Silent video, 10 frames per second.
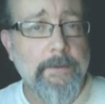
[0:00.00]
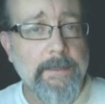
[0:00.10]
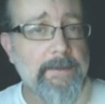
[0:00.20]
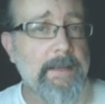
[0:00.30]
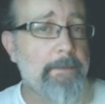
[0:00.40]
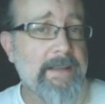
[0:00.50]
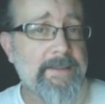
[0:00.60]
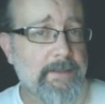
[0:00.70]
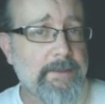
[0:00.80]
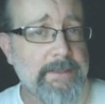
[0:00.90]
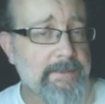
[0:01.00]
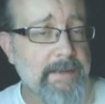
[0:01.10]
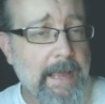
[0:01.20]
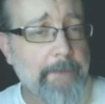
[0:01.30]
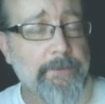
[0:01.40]
It basically is an
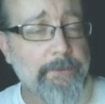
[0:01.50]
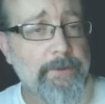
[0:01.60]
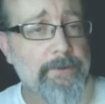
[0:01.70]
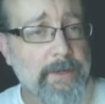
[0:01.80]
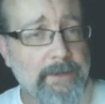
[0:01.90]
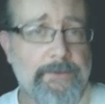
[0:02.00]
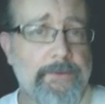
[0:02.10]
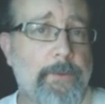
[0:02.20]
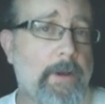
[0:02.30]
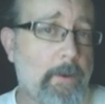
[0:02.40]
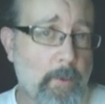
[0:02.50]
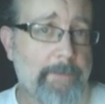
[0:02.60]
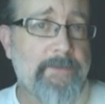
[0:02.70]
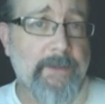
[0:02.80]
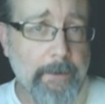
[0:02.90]
absolute address to a
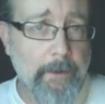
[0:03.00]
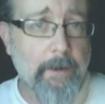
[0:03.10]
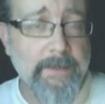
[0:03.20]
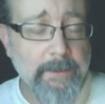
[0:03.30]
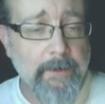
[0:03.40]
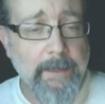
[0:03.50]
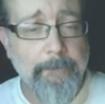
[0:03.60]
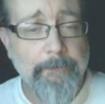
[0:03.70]
website on the internet.